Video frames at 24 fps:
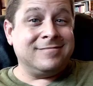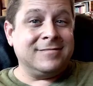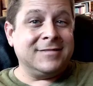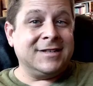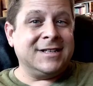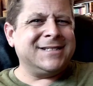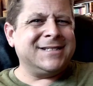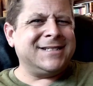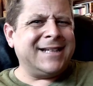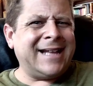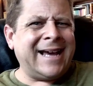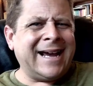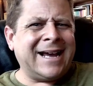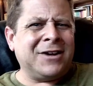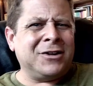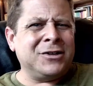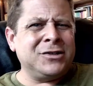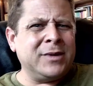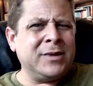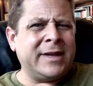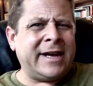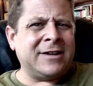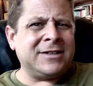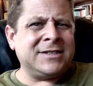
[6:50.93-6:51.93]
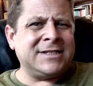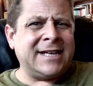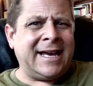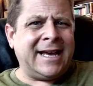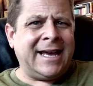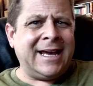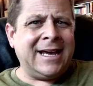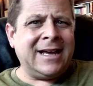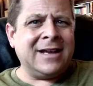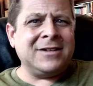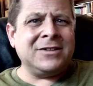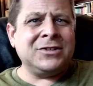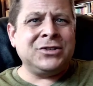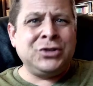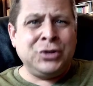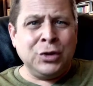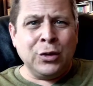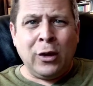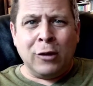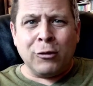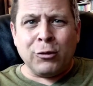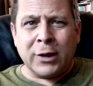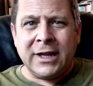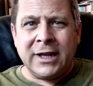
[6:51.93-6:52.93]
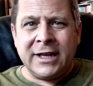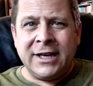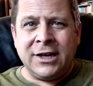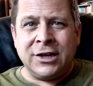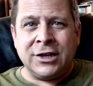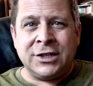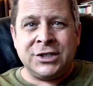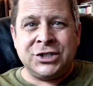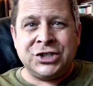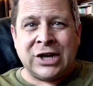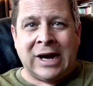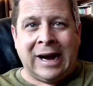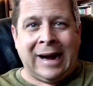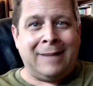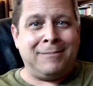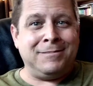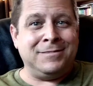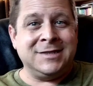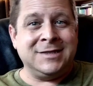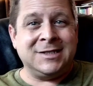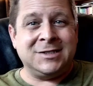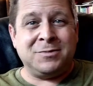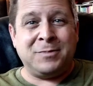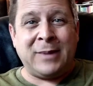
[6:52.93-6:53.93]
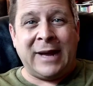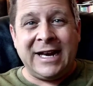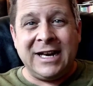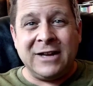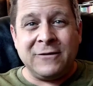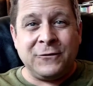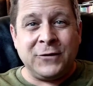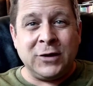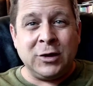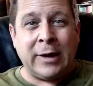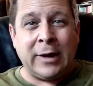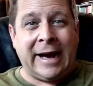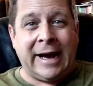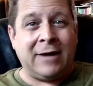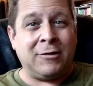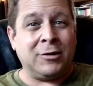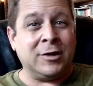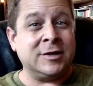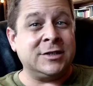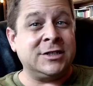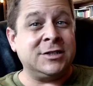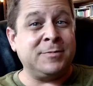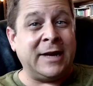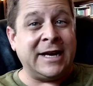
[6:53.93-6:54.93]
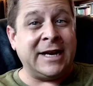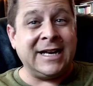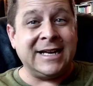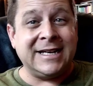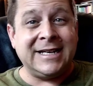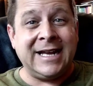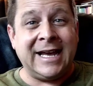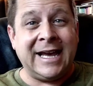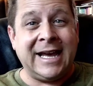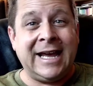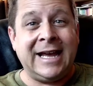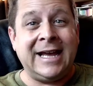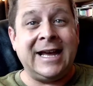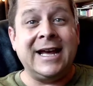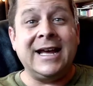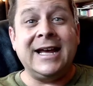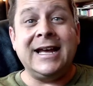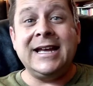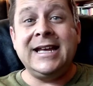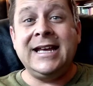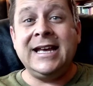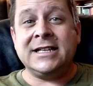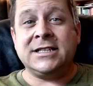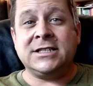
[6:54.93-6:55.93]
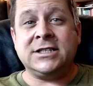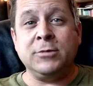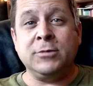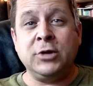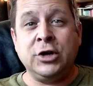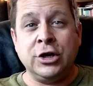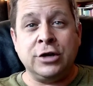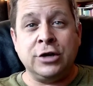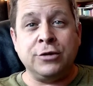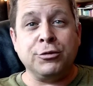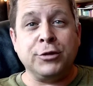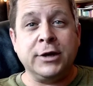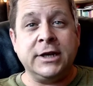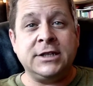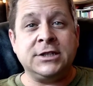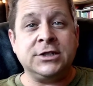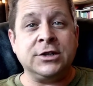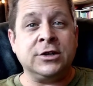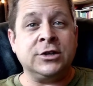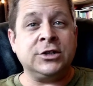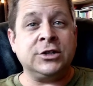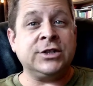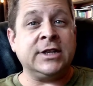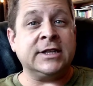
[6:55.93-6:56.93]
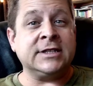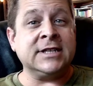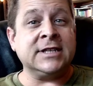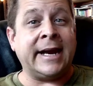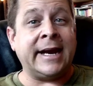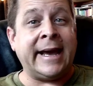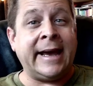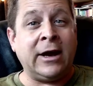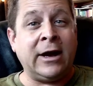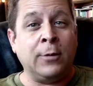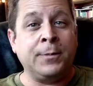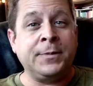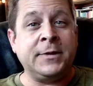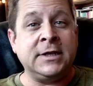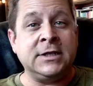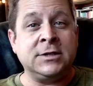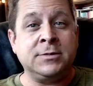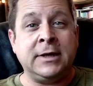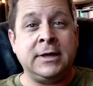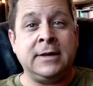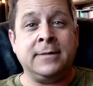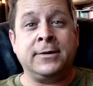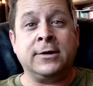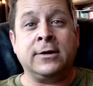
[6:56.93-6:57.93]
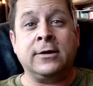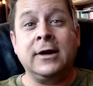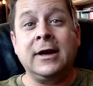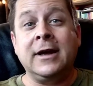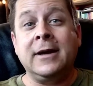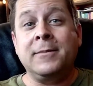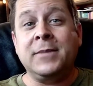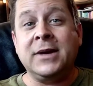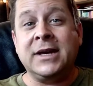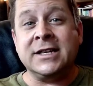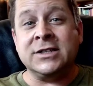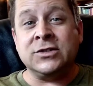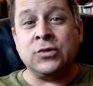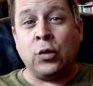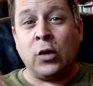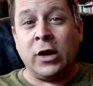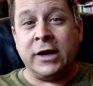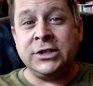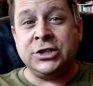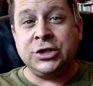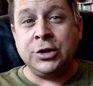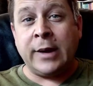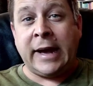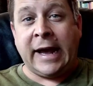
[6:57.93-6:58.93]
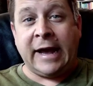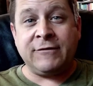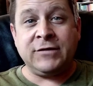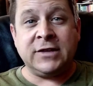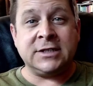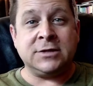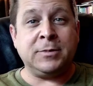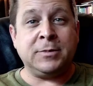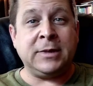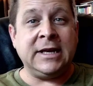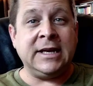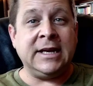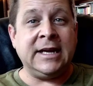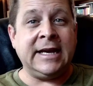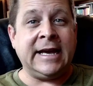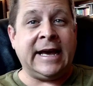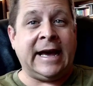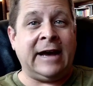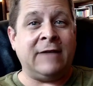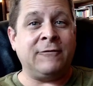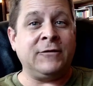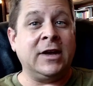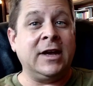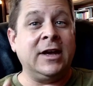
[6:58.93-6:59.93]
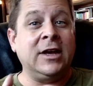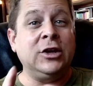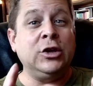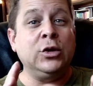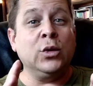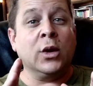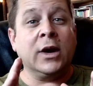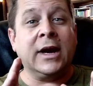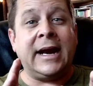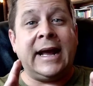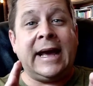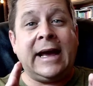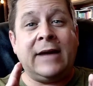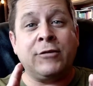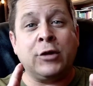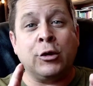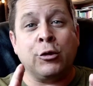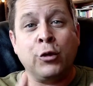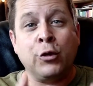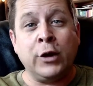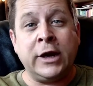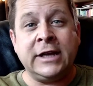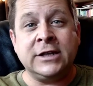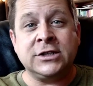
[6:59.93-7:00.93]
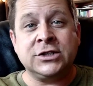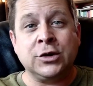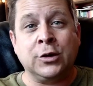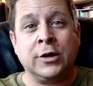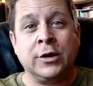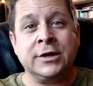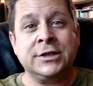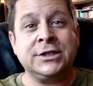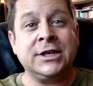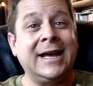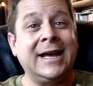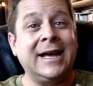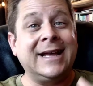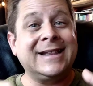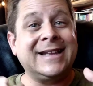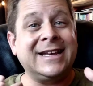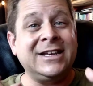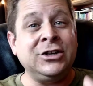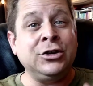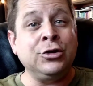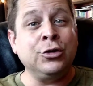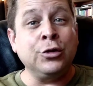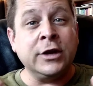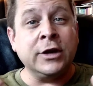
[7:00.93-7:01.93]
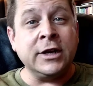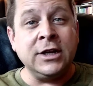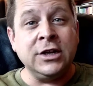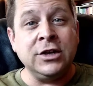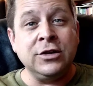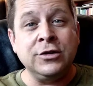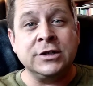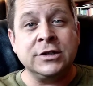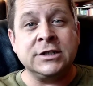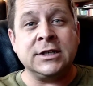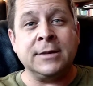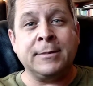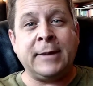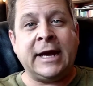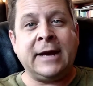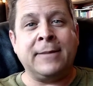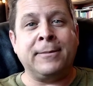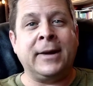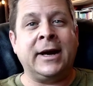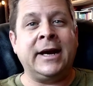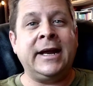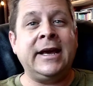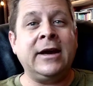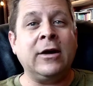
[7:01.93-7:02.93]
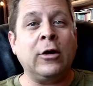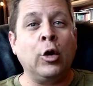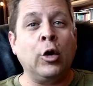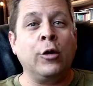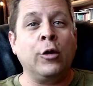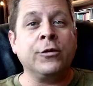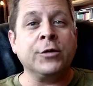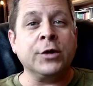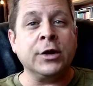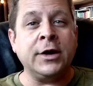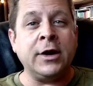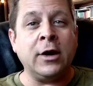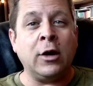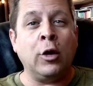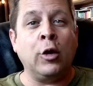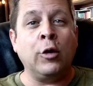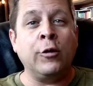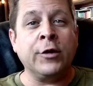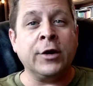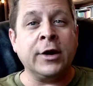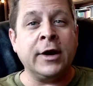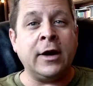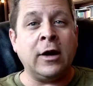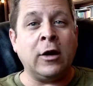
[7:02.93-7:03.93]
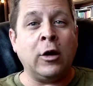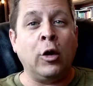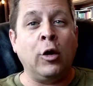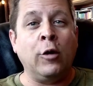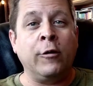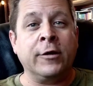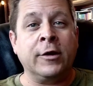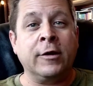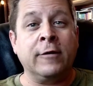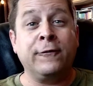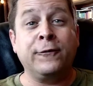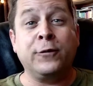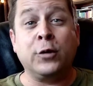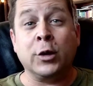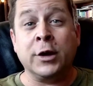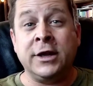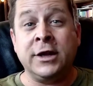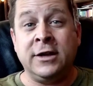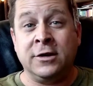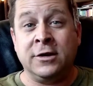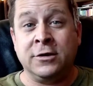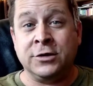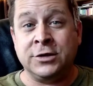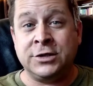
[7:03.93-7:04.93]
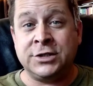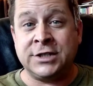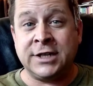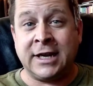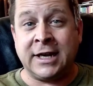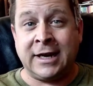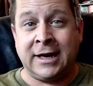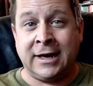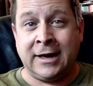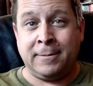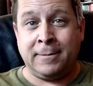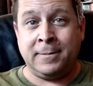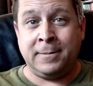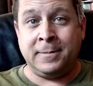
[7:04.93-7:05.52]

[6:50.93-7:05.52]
So that goes without saying, do a really good job. Spend a few hours, spend a day, get some good research that's going to help these people because once you have this PDF, you're going to have a resource that you can use to make money over and over and over for years to come.